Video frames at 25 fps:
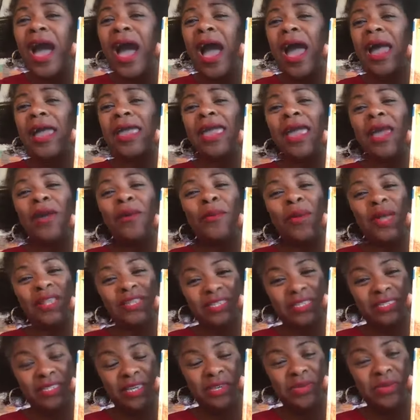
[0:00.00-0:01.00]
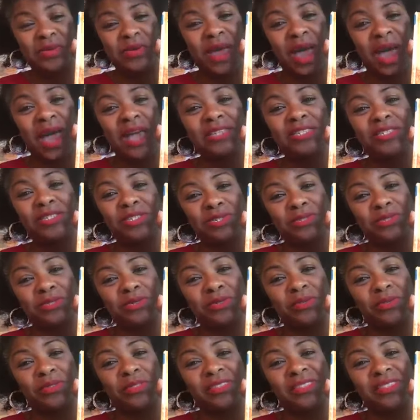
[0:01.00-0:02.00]
I can't wait to see you guys
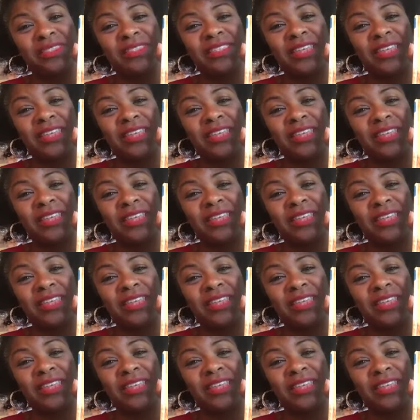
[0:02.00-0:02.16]
soon.